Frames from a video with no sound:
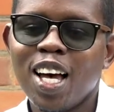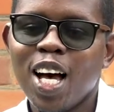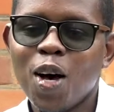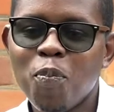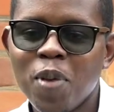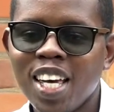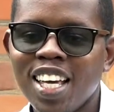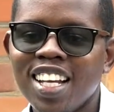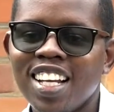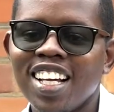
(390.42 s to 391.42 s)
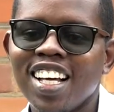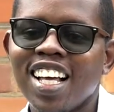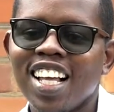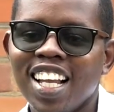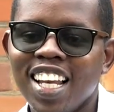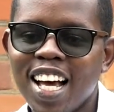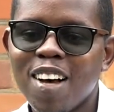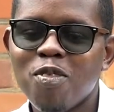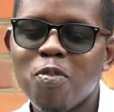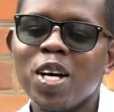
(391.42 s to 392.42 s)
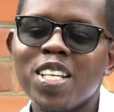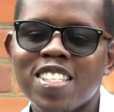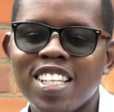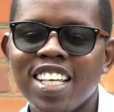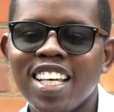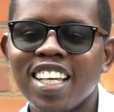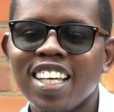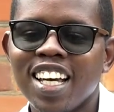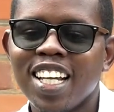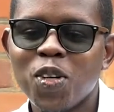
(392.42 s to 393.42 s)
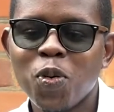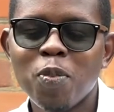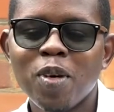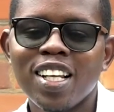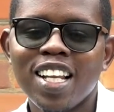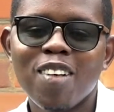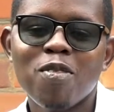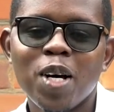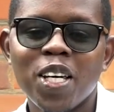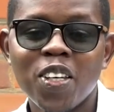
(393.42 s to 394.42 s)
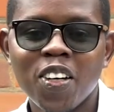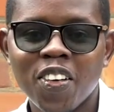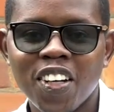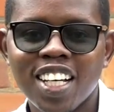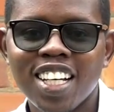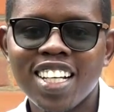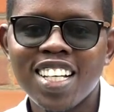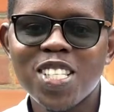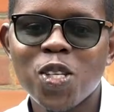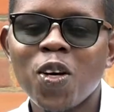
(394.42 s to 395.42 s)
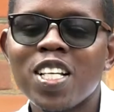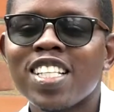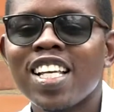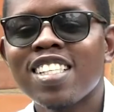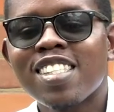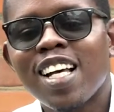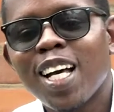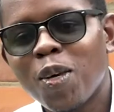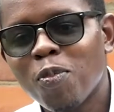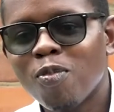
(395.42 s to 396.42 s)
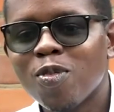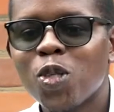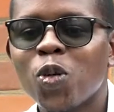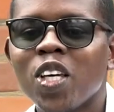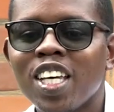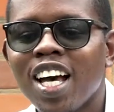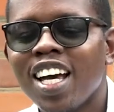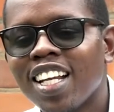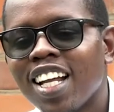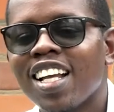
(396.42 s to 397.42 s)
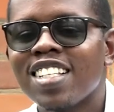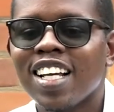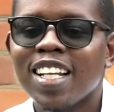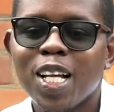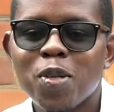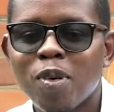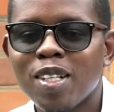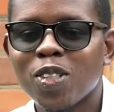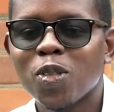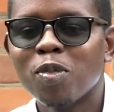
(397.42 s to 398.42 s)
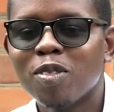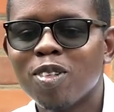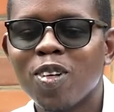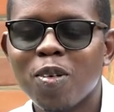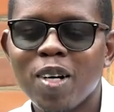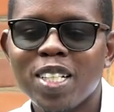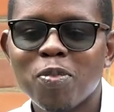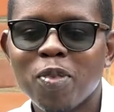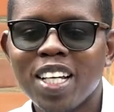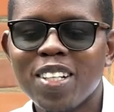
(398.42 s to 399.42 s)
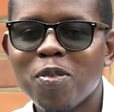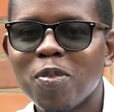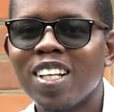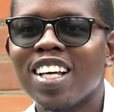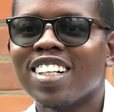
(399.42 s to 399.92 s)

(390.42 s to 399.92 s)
a man love by seeing and women love by hearing. So it takes time to hear and understand that person before. But men, you be like,